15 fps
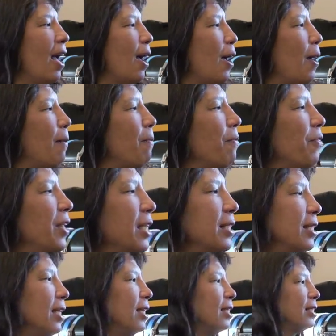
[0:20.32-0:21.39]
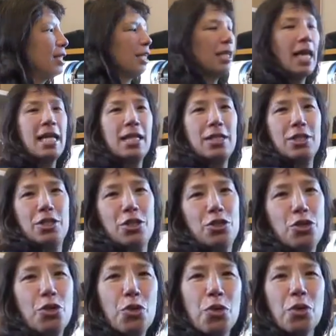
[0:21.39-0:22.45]
Um, this is the latest
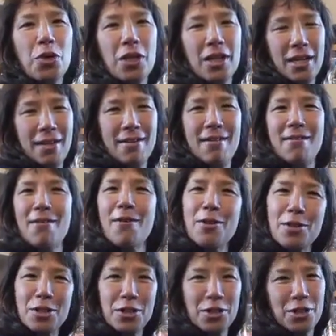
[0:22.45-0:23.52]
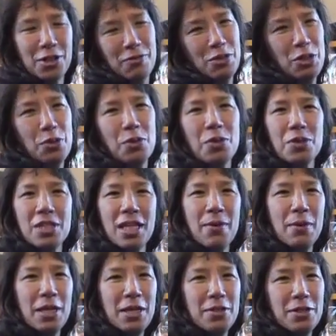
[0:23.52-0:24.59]
tool in an arsenal of tools
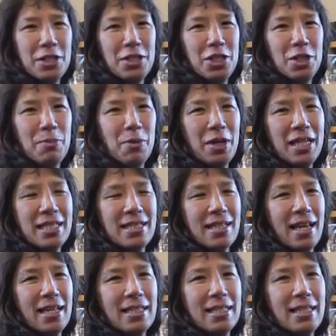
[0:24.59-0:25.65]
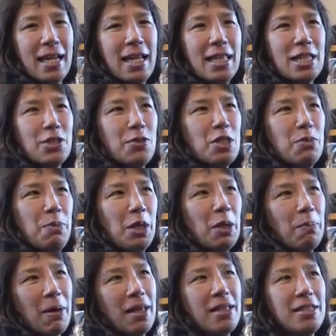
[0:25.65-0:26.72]
that we use to do marine science study. This was
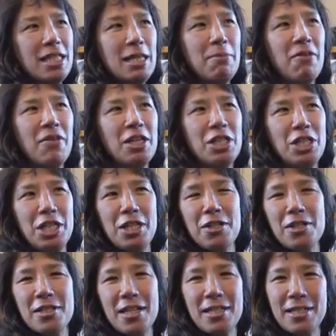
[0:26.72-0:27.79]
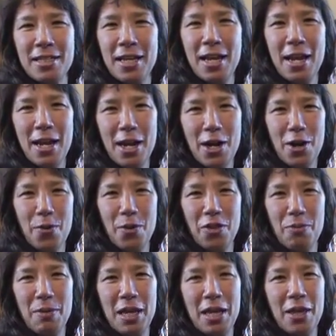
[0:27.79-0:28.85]
built by the team of engineers that's here
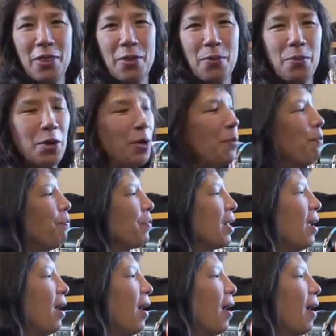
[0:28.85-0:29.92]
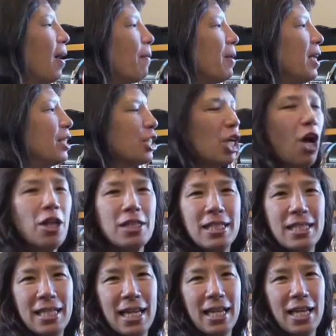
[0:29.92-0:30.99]
with me in the room. Um, it's called
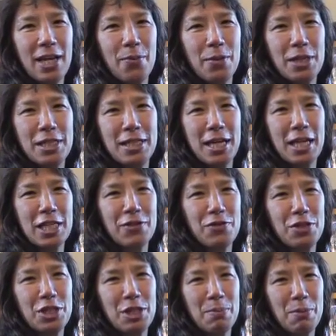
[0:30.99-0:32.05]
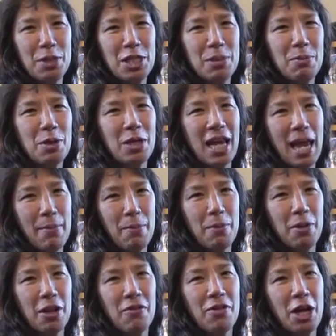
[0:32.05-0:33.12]
SCINI, which stands for Submersible
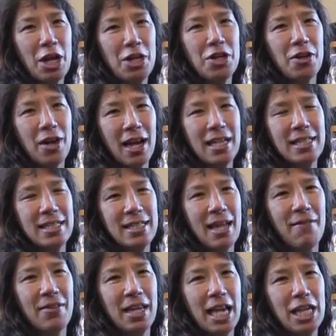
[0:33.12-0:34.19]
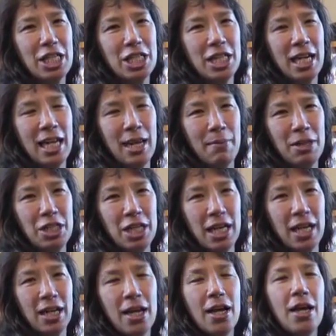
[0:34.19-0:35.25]
Capable of Under Ice Navigation and Imaging.